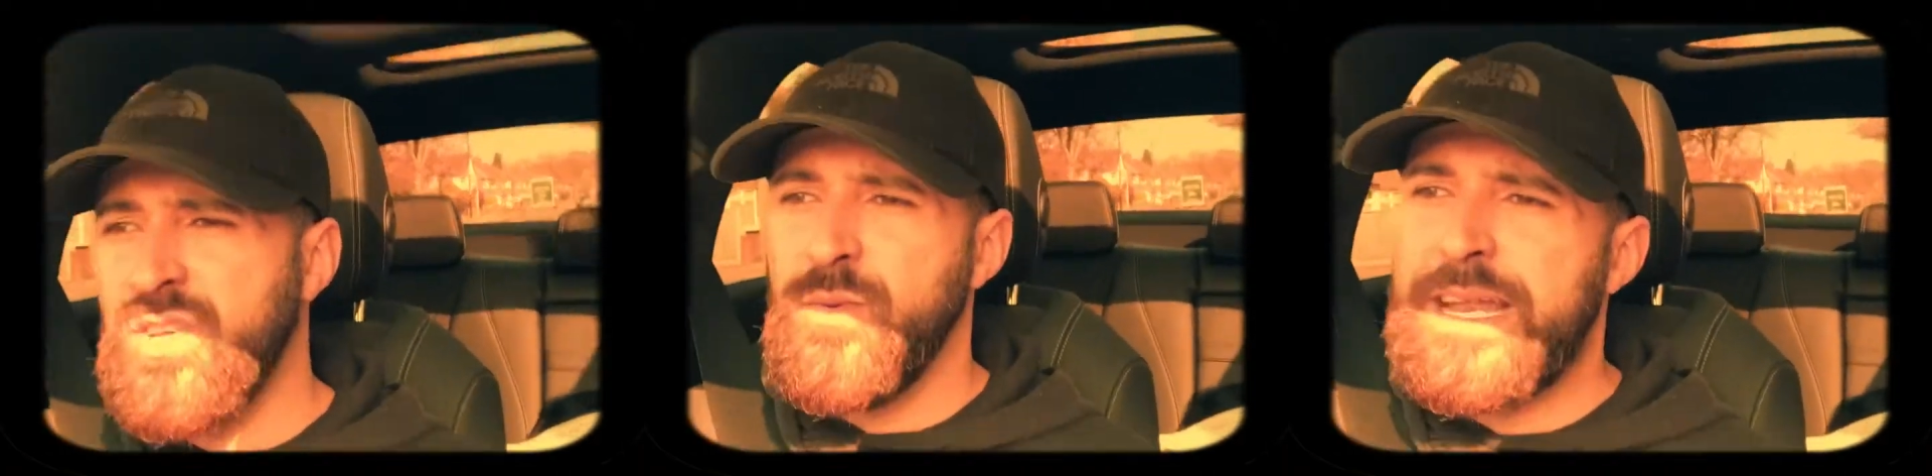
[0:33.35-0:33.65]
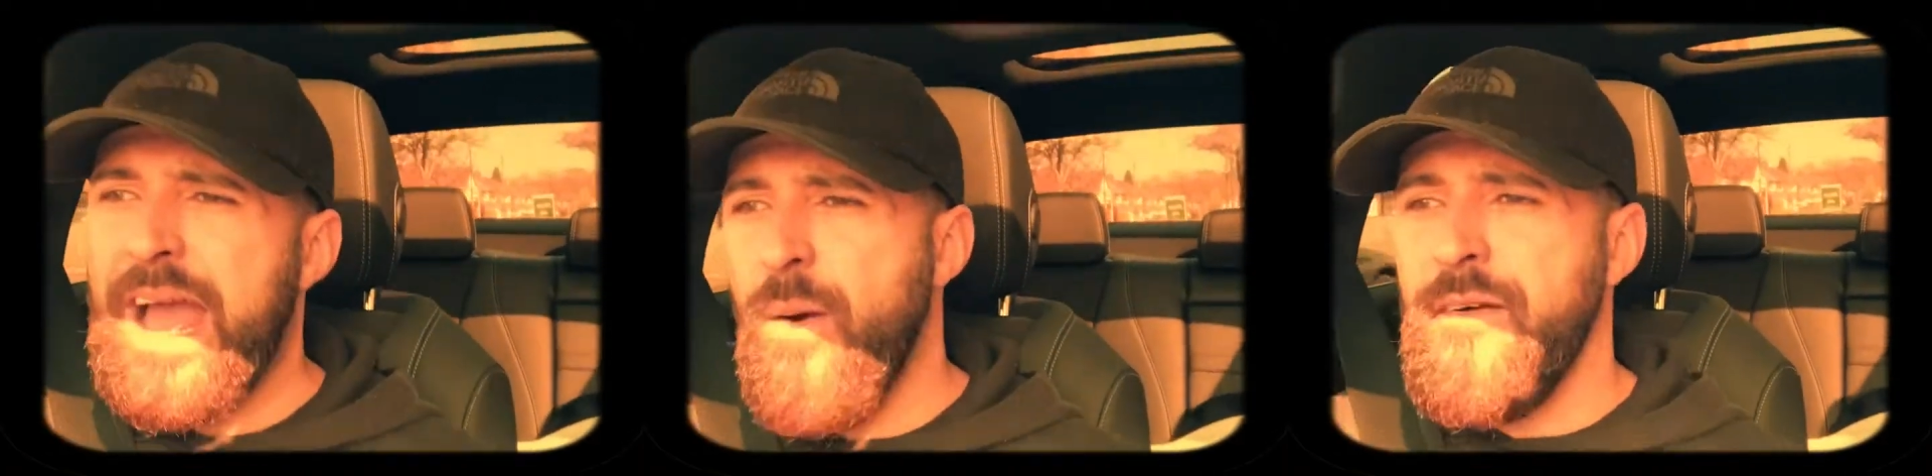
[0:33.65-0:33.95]
to
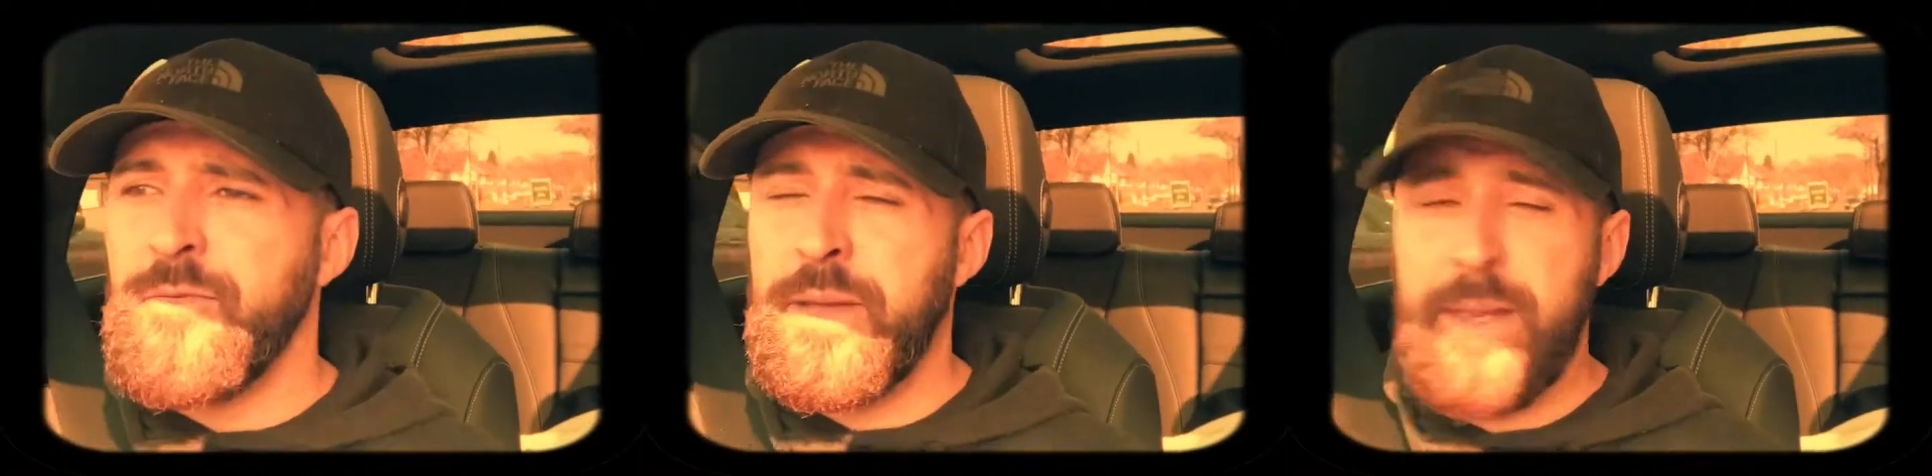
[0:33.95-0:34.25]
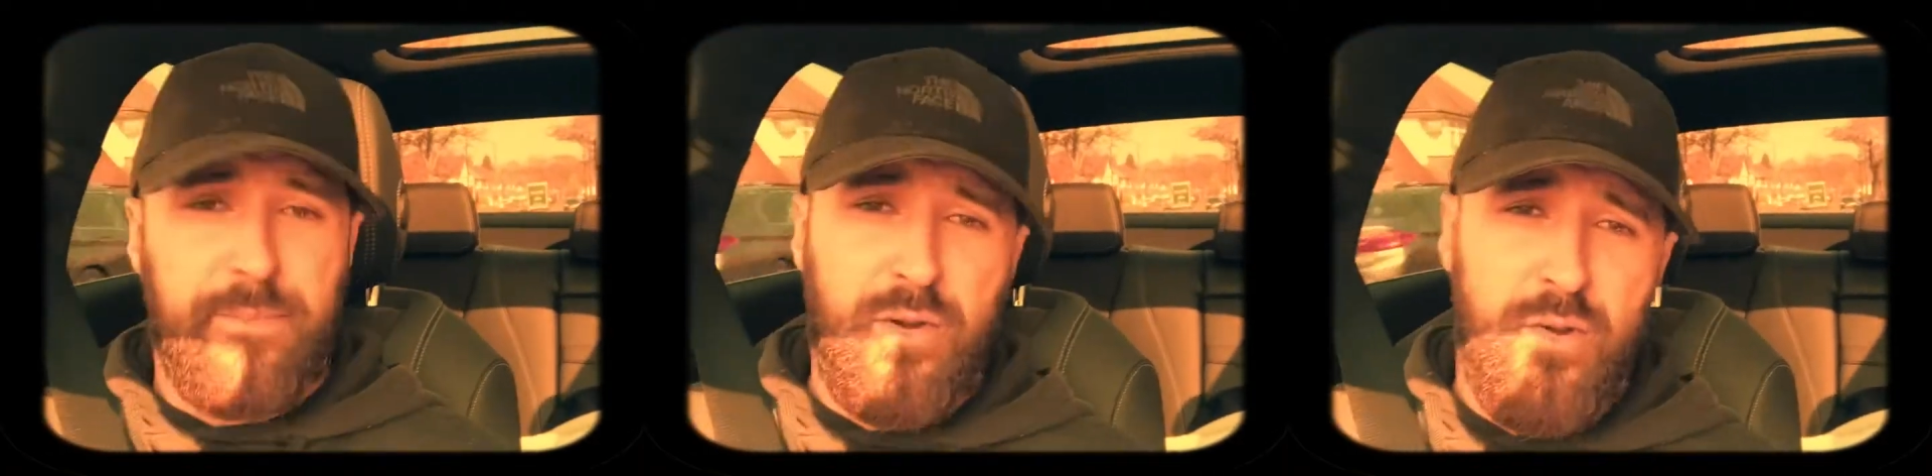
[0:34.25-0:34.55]
allow other
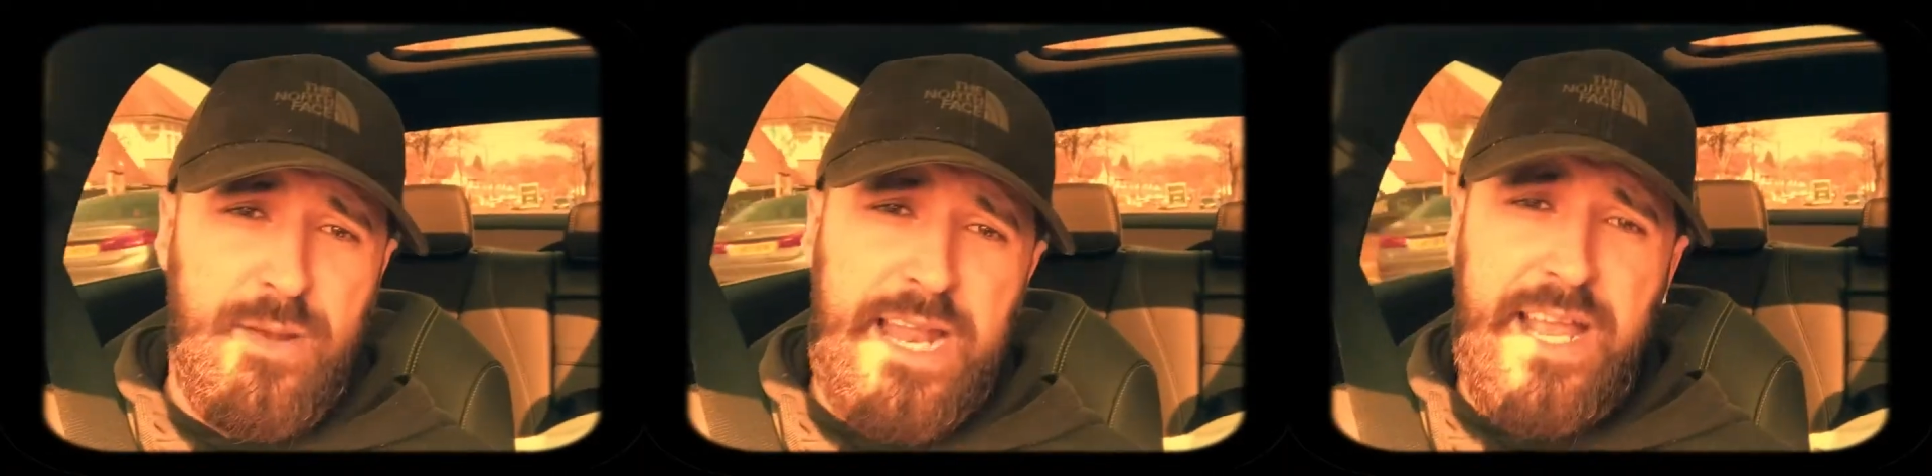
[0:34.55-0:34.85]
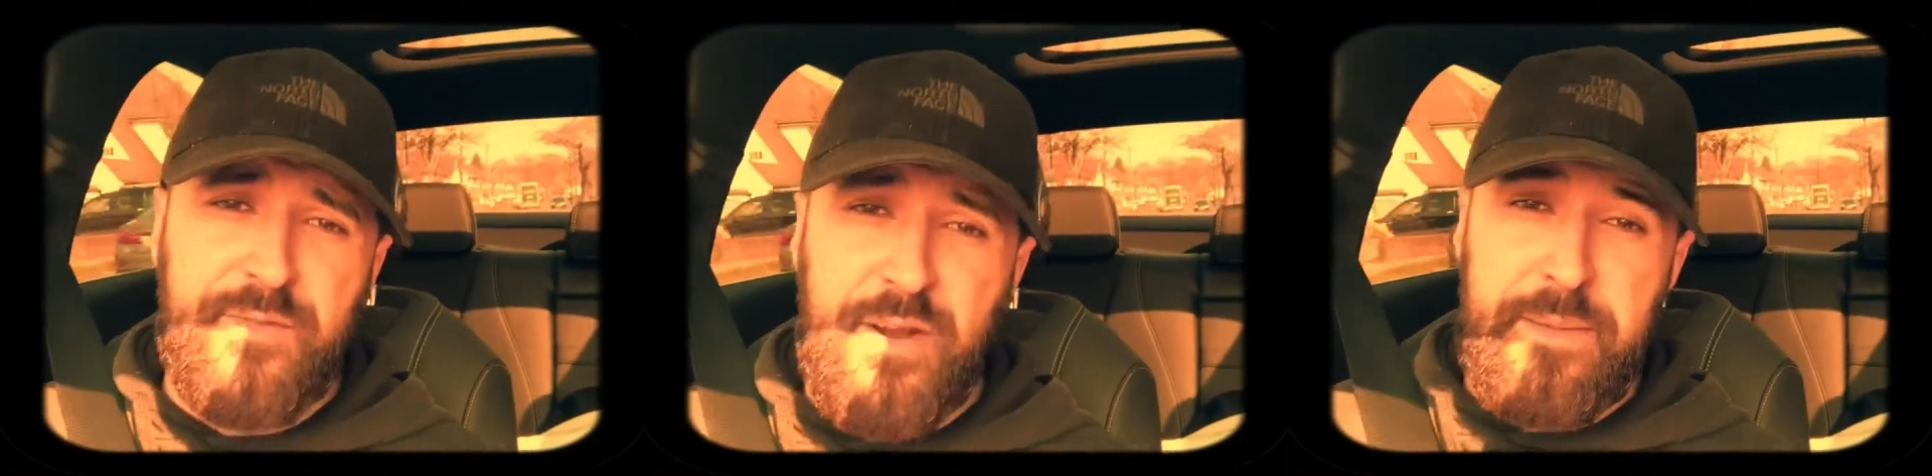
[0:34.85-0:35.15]
people who are
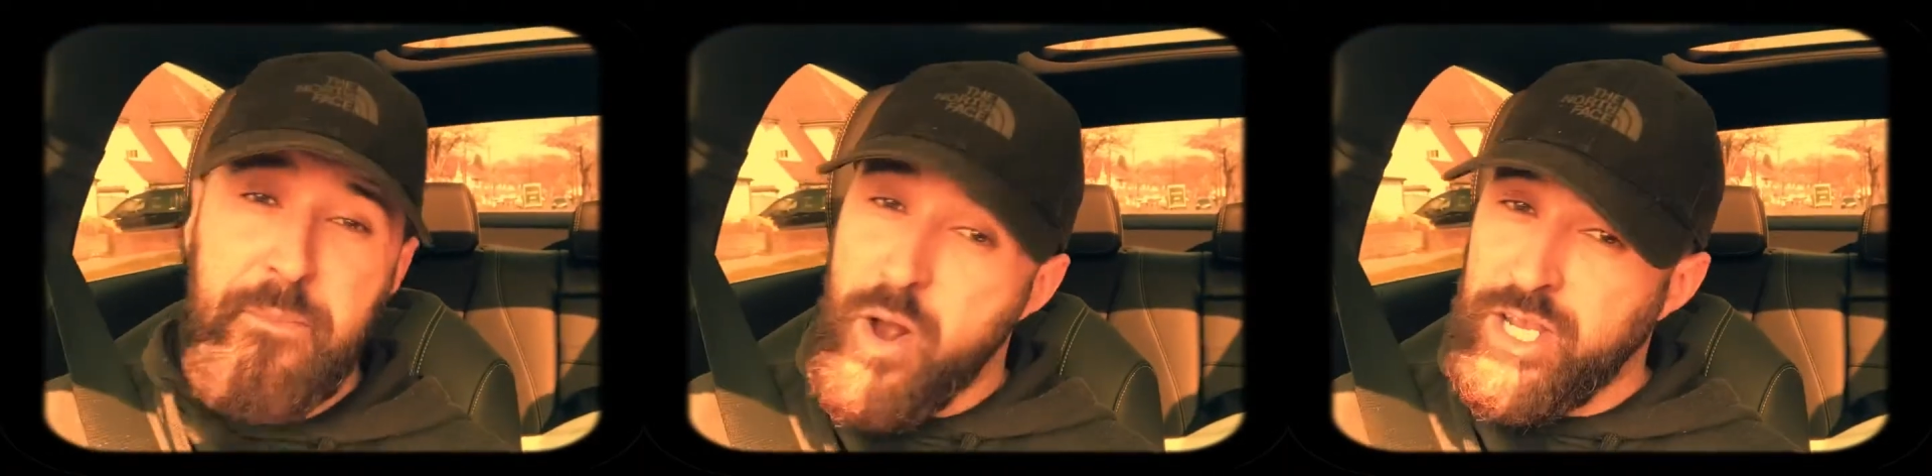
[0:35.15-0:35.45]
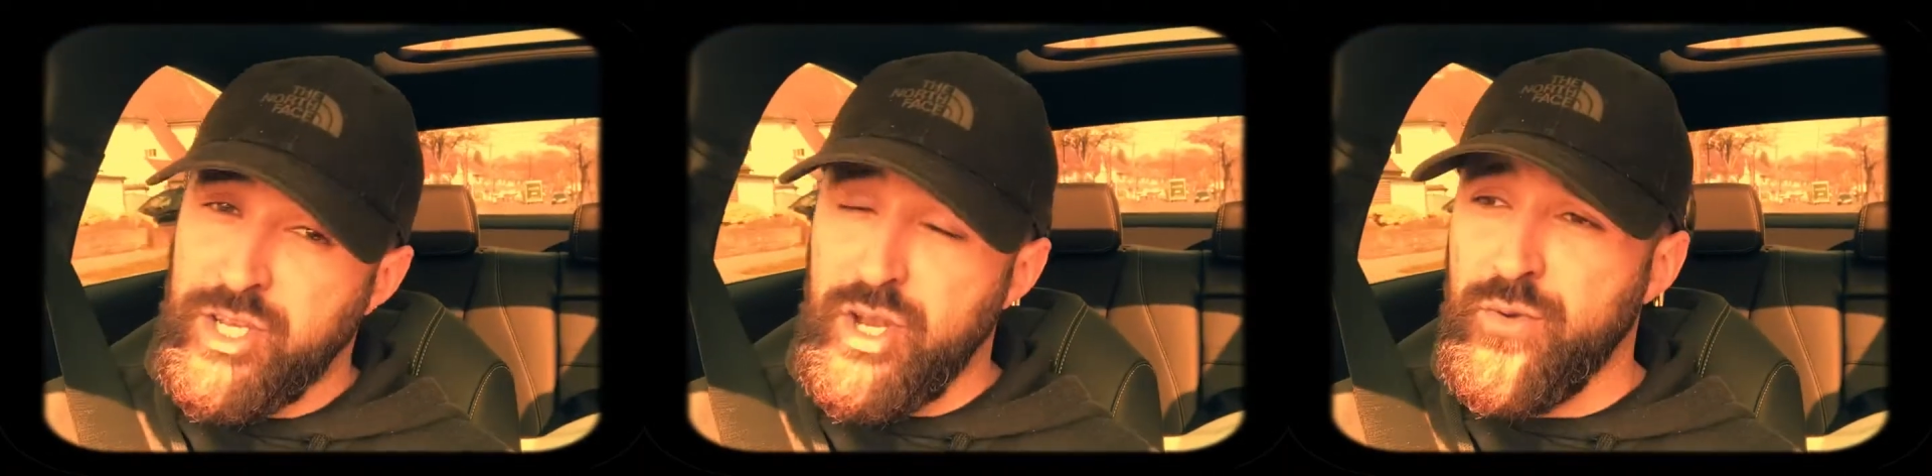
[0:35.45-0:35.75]
later on in my
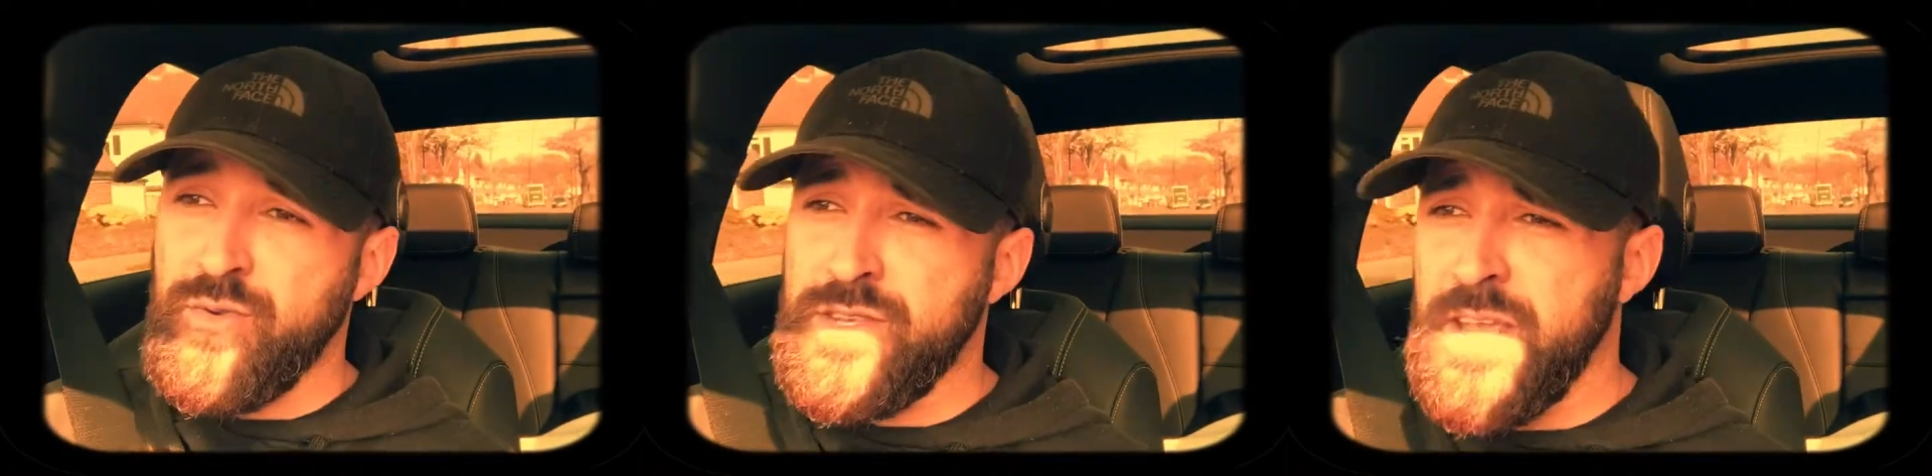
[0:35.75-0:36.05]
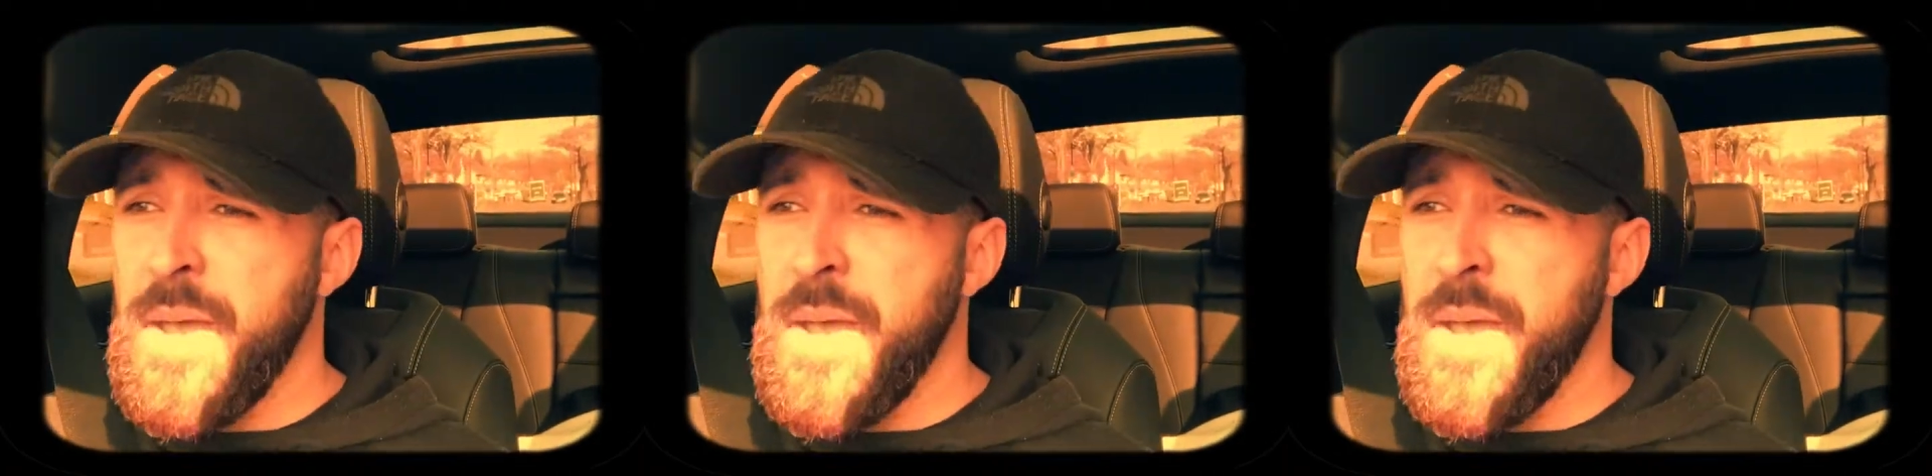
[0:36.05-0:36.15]
shoes